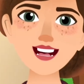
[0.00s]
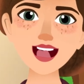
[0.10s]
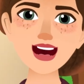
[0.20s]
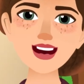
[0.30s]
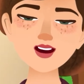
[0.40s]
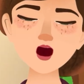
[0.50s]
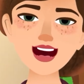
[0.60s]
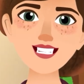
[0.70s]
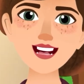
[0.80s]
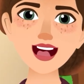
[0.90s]
It was his
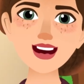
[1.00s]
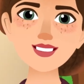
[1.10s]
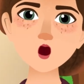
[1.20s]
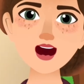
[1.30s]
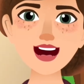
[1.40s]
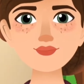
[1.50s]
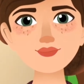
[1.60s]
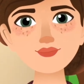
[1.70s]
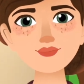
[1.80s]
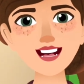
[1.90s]
plan all
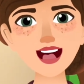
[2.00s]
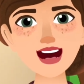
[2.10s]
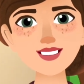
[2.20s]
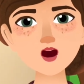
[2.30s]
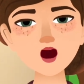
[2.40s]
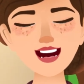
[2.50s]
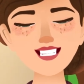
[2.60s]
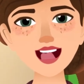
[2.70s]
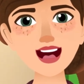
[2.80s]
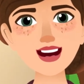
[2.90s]
along, although
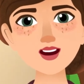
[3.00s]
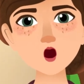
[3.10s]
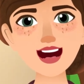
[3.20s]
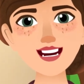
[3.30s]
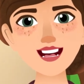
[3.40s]
he pictured it at